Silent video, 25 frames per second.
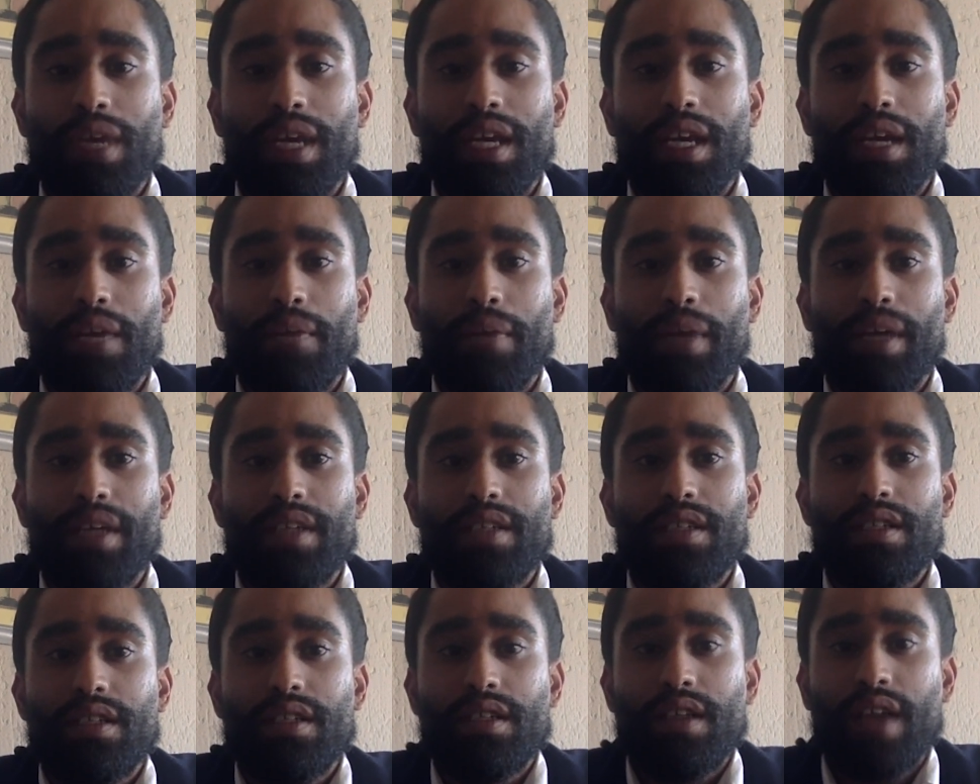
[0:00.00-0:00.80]

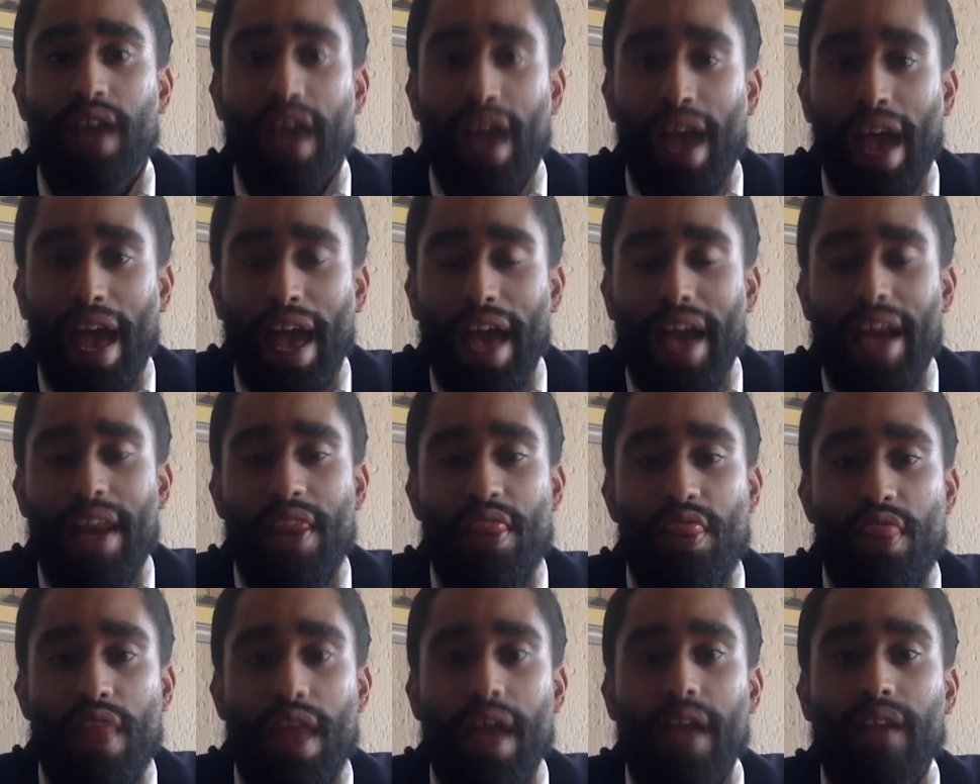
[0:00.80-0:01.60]
audience, or how
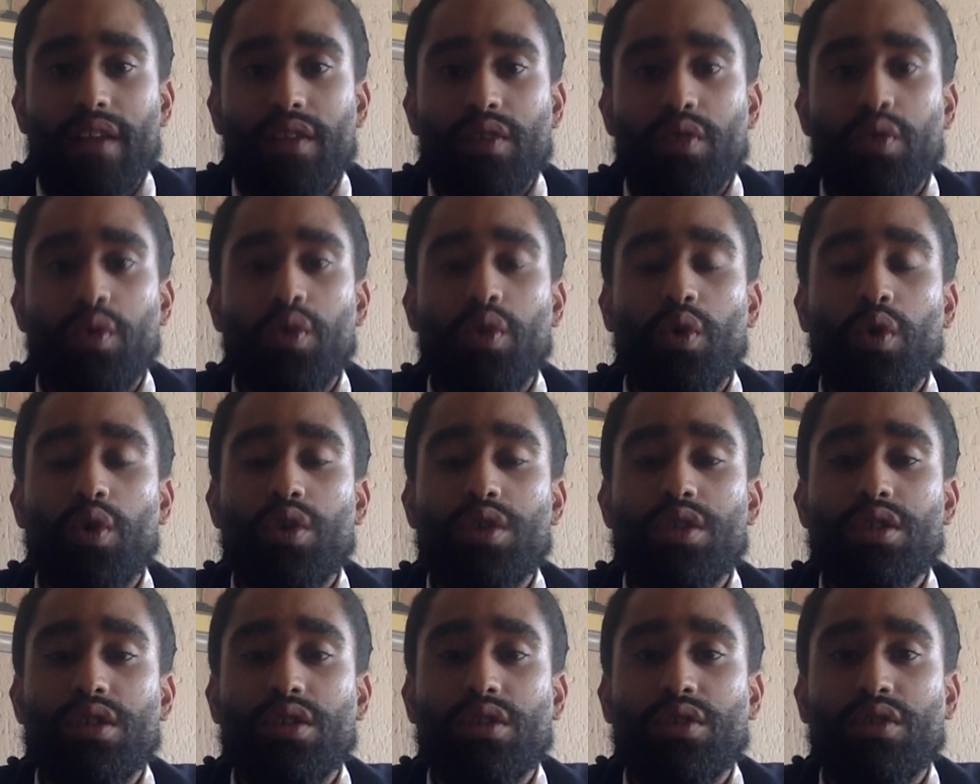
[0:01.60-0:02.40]
your audience
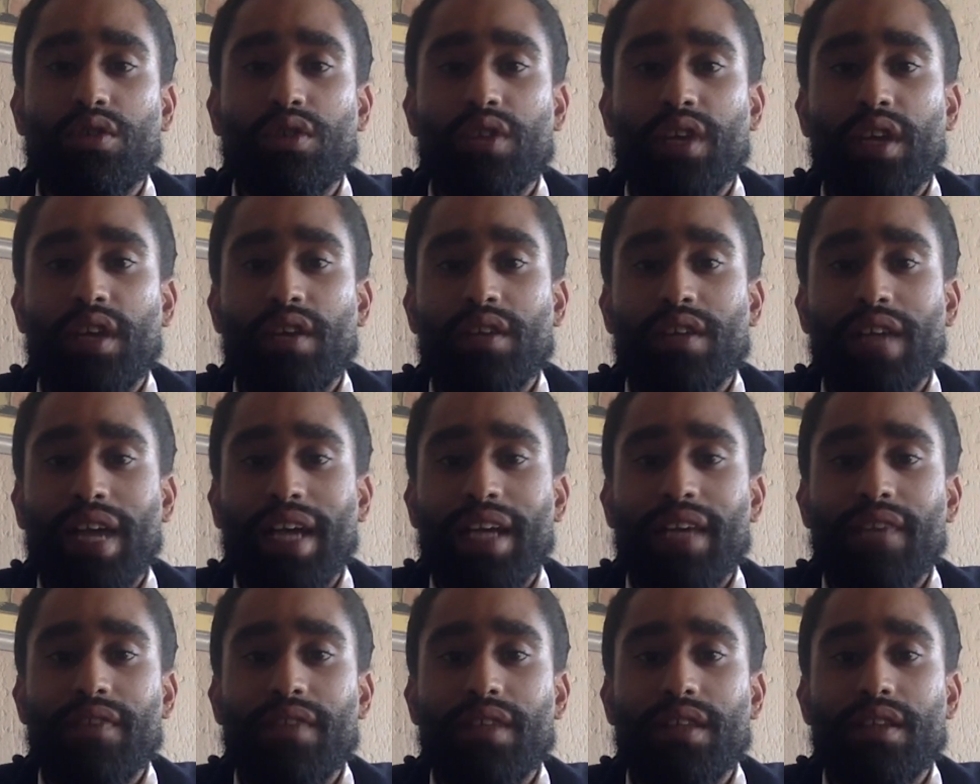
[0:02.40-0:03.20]

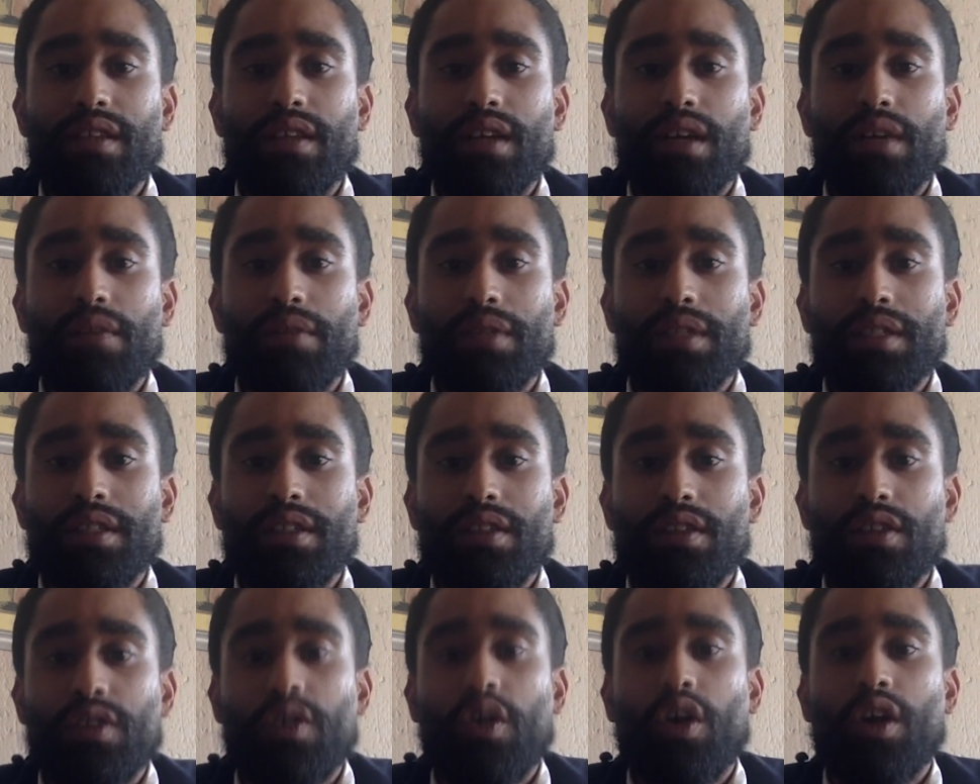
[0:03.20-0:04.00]
interacts on a social
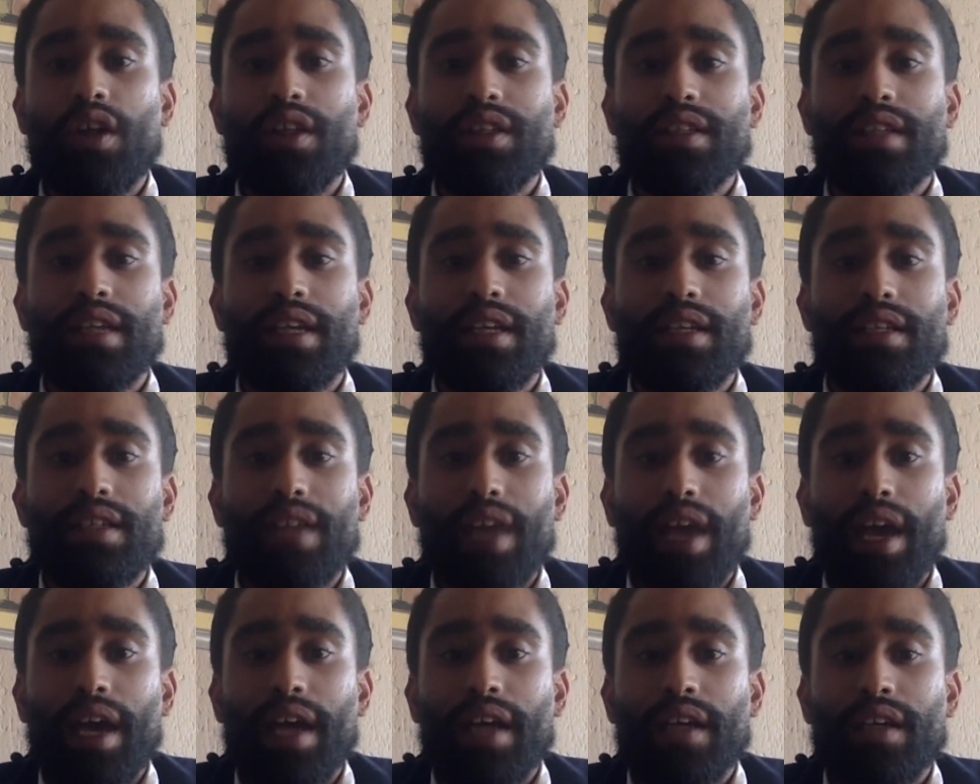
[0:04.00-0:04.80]
media
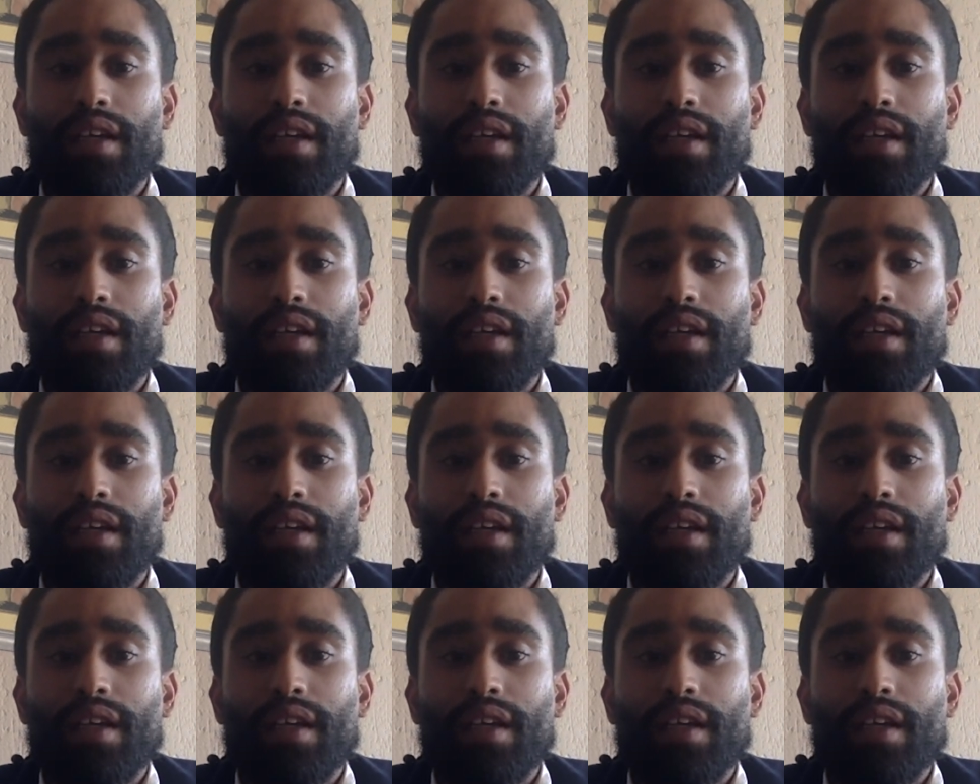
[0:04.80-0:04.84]
basis,